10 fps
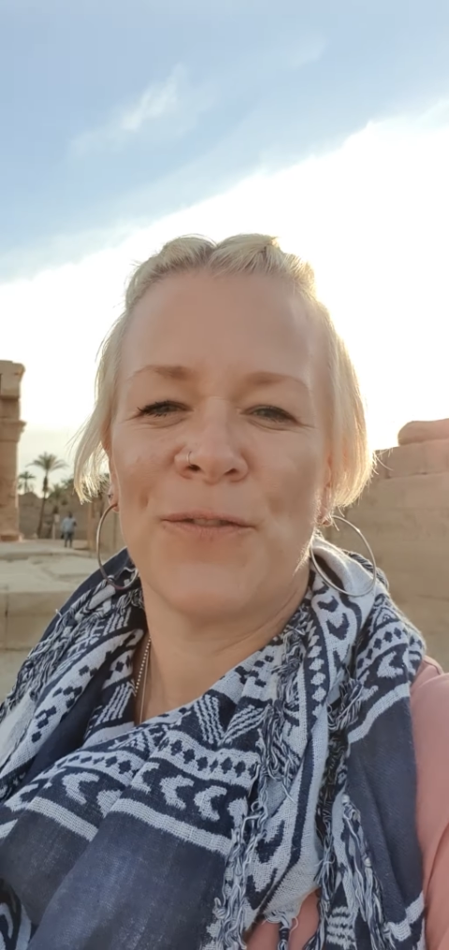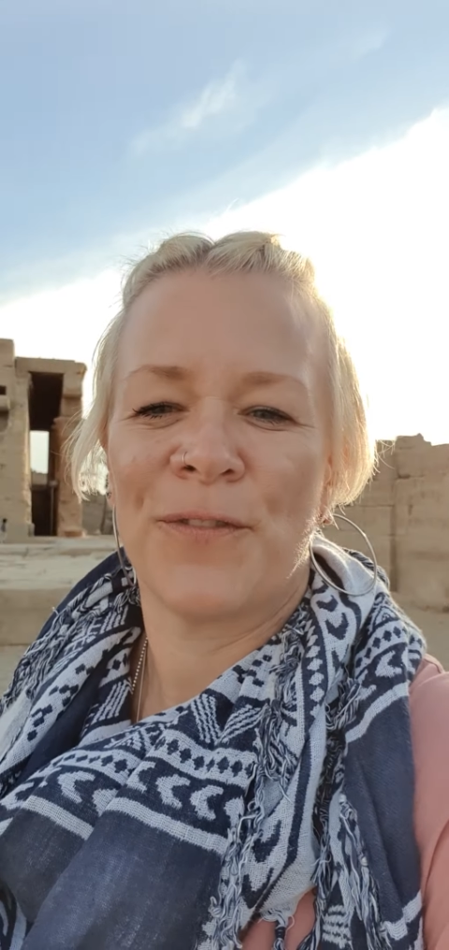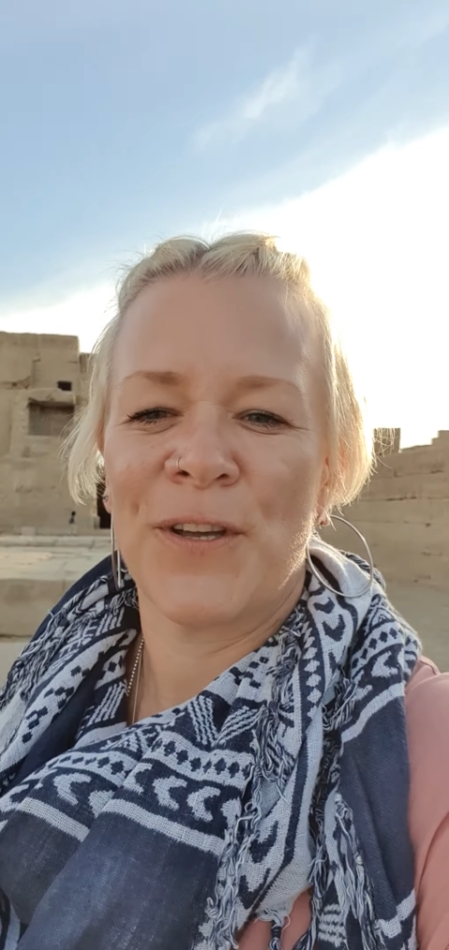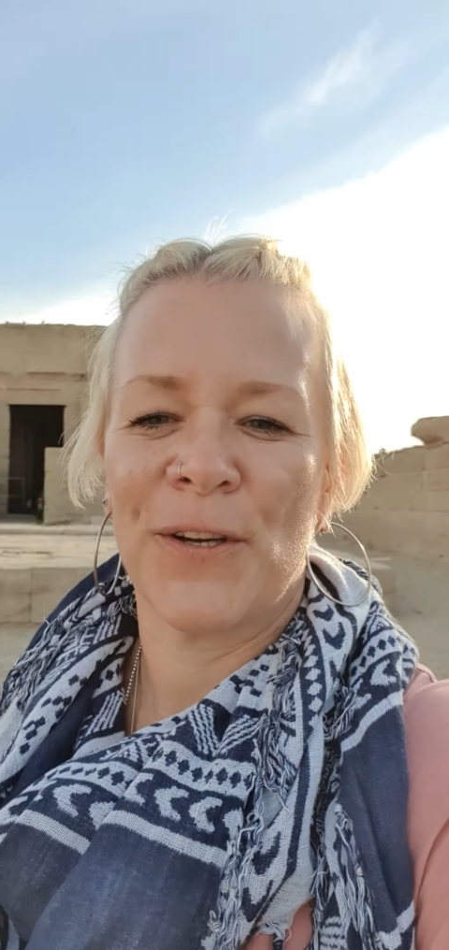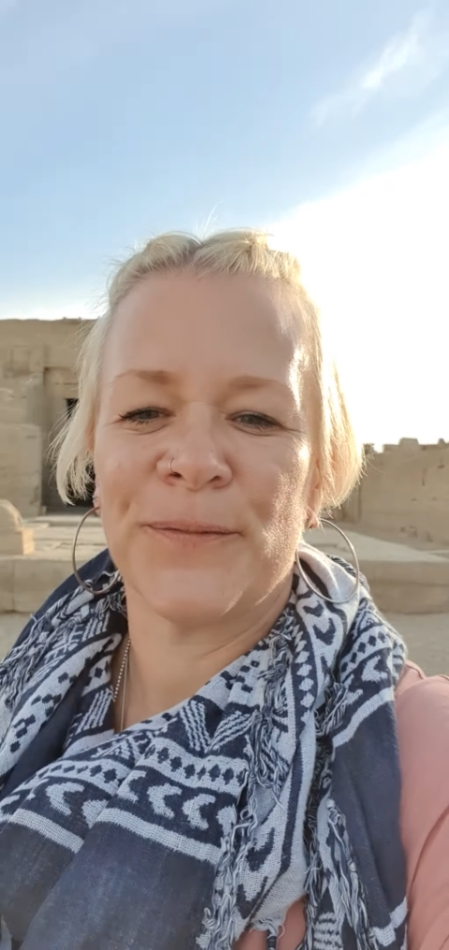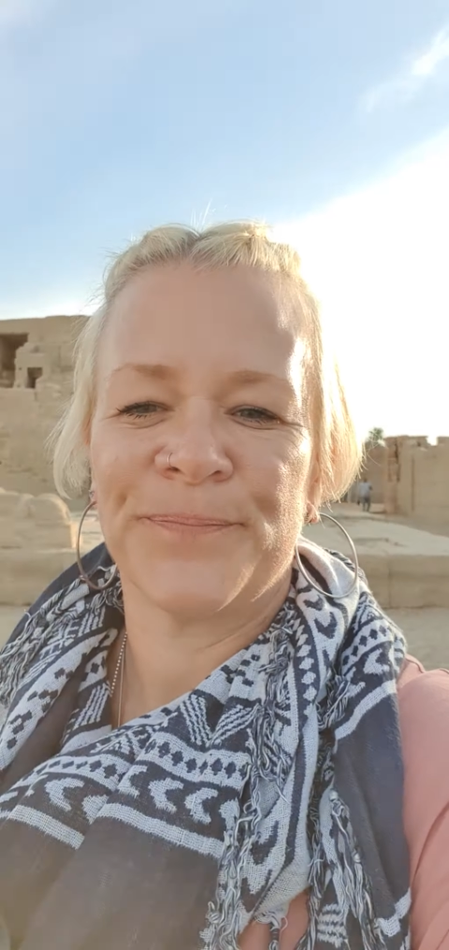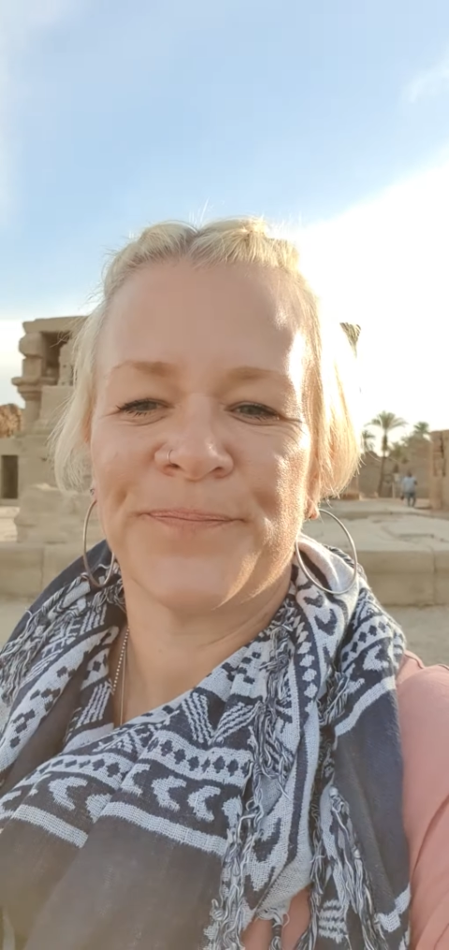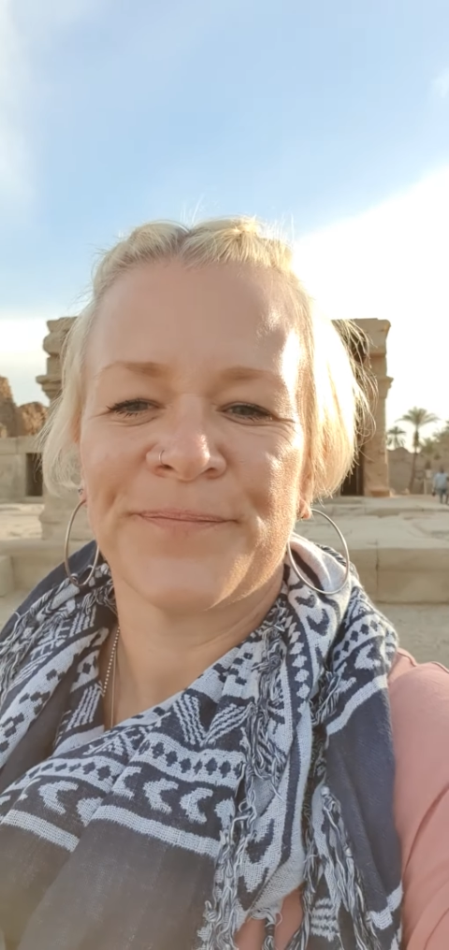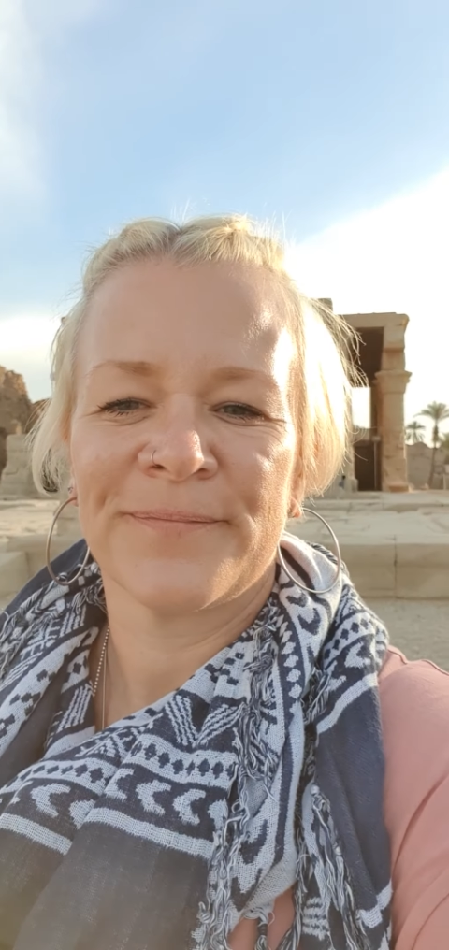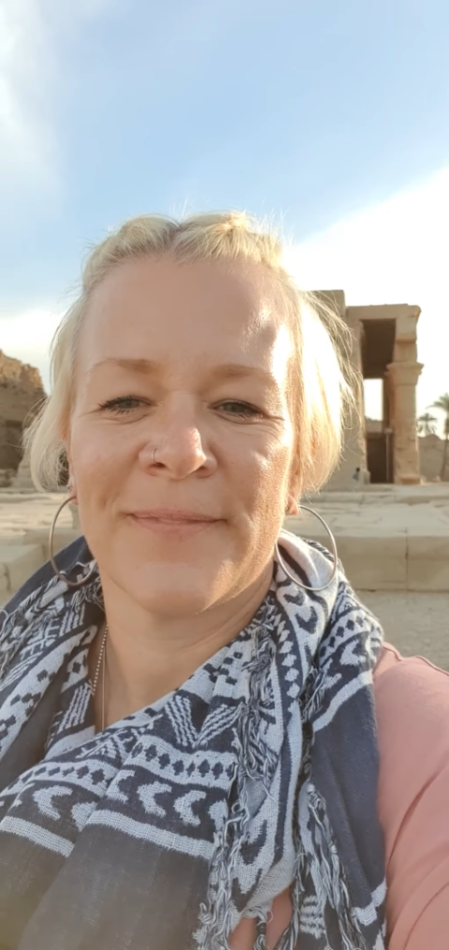for you?
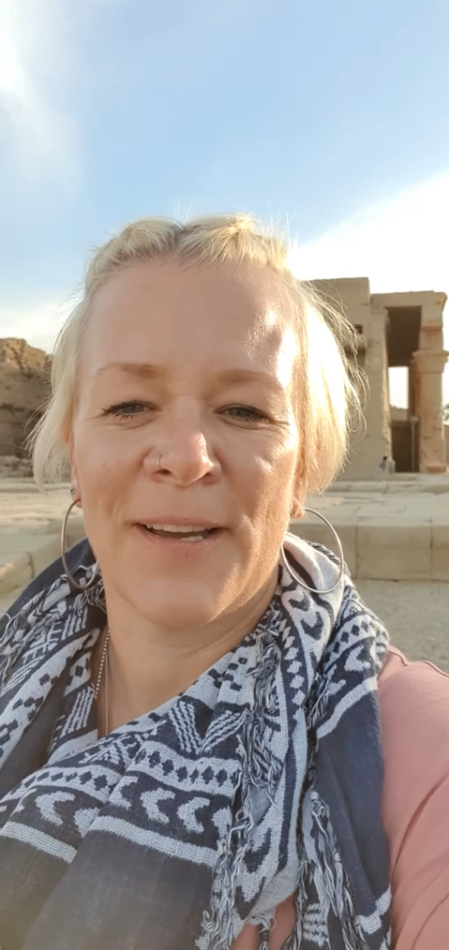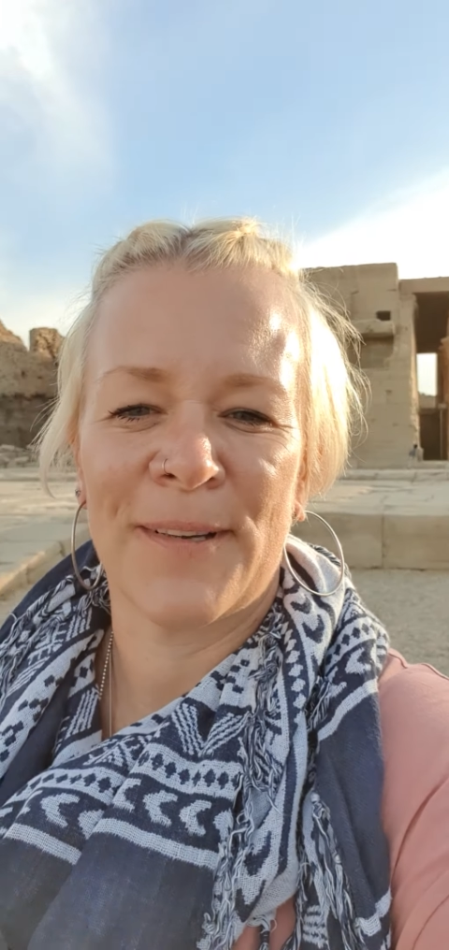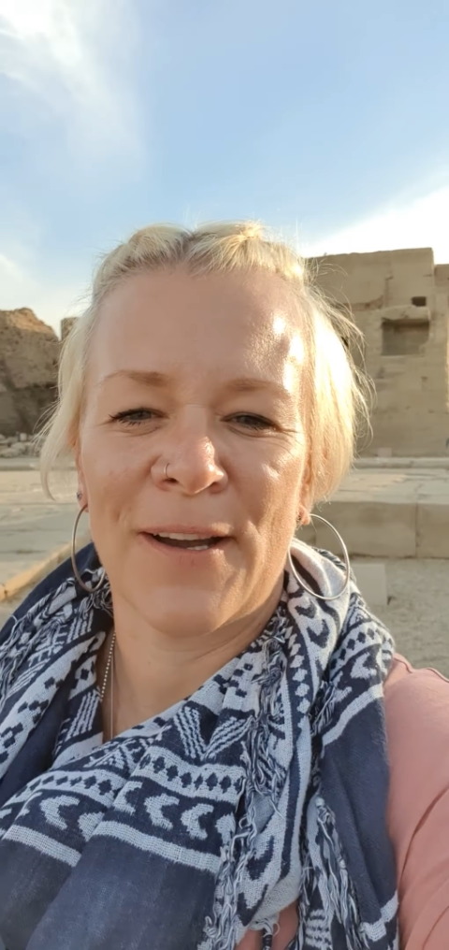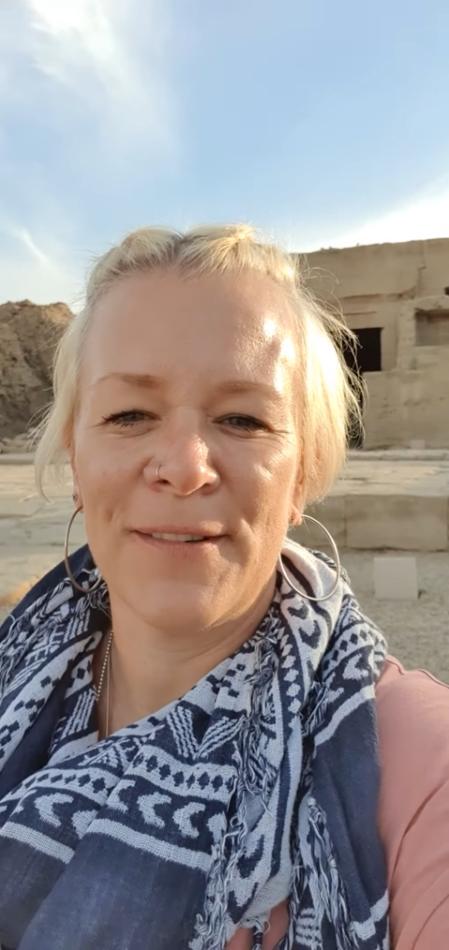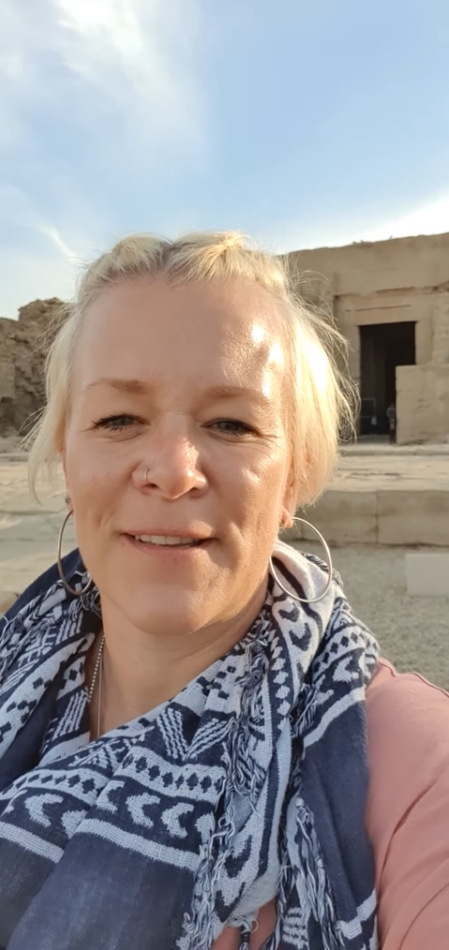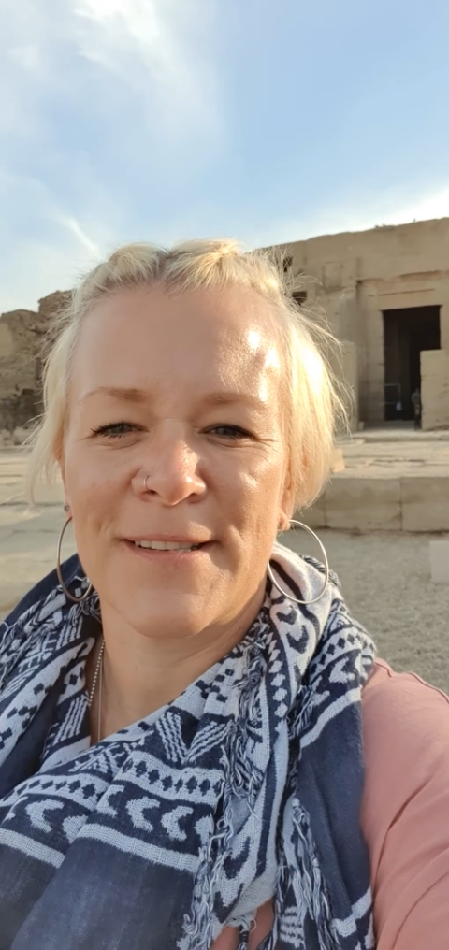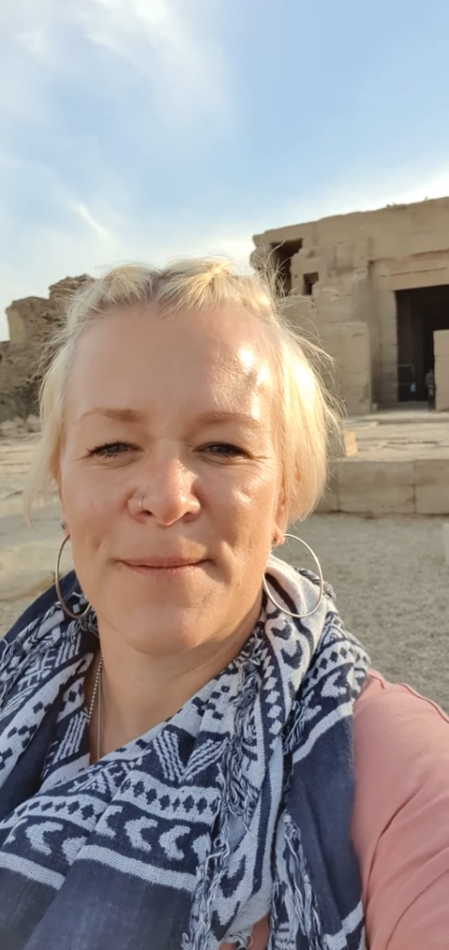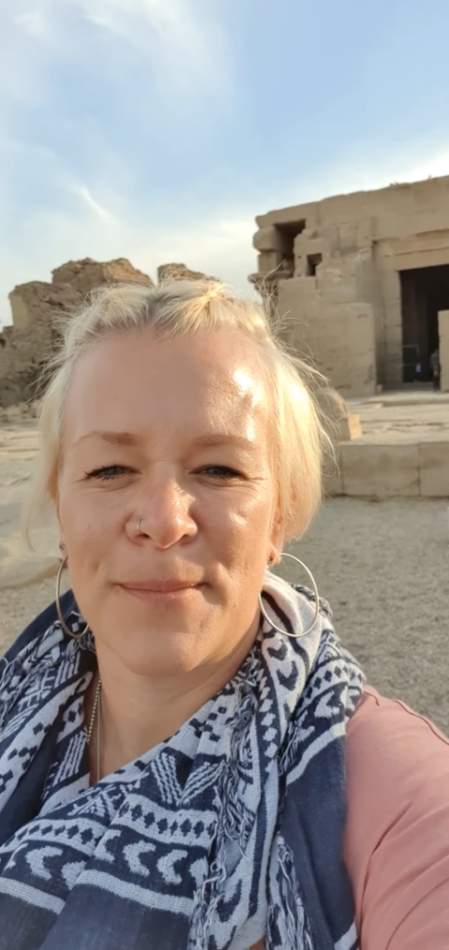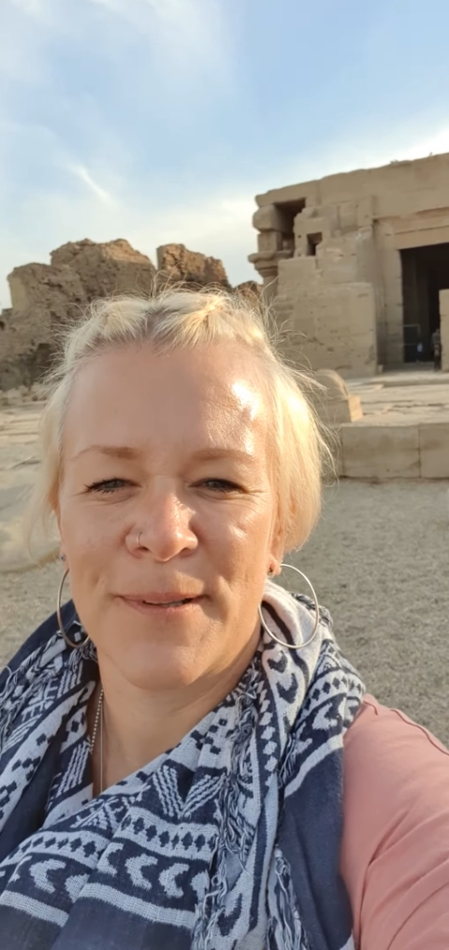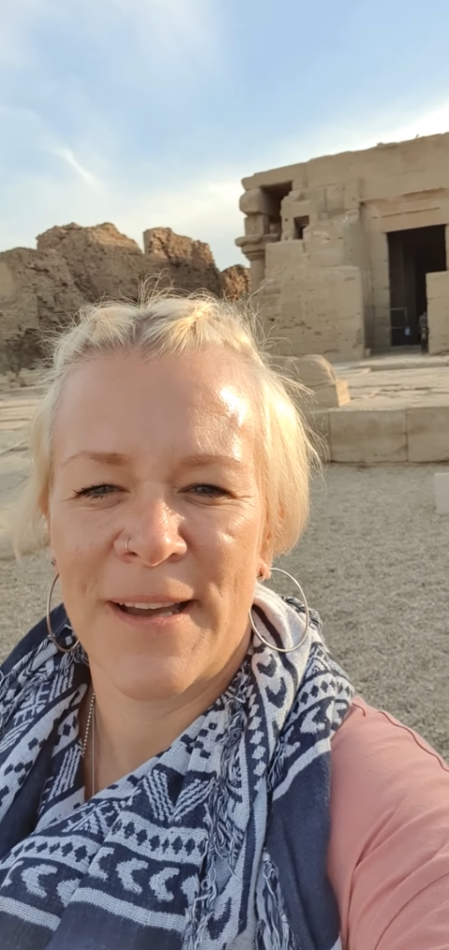There we go, another
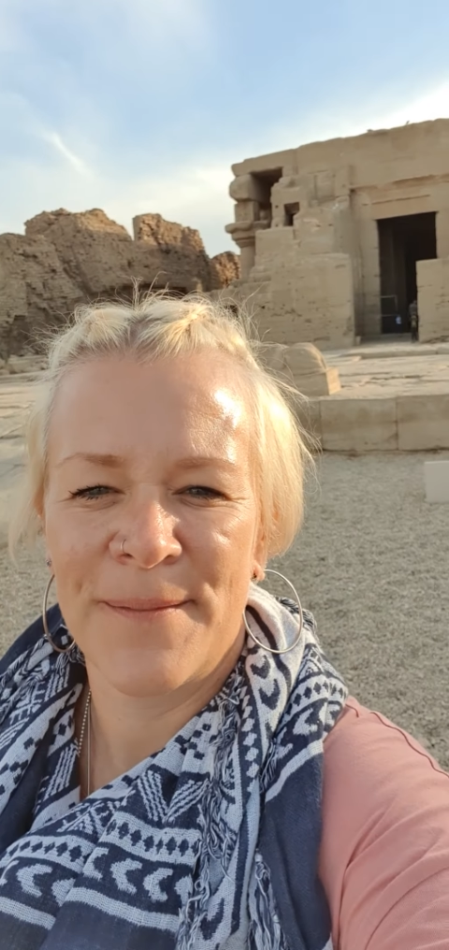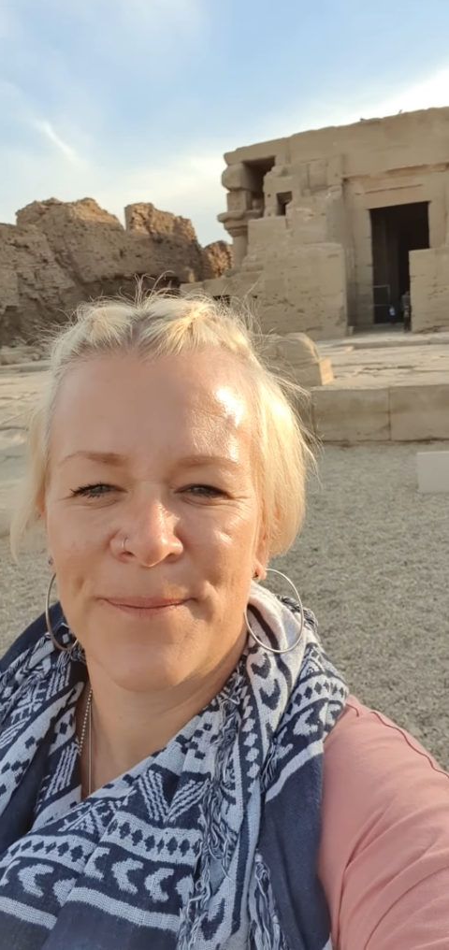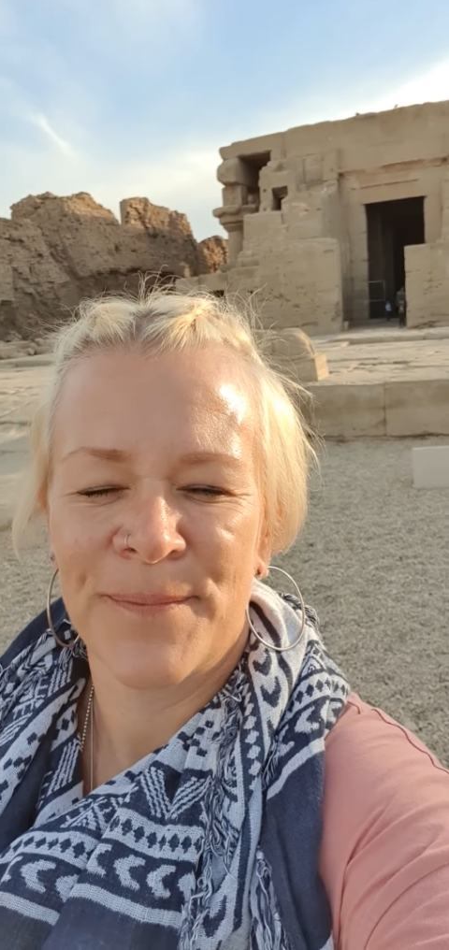temple there.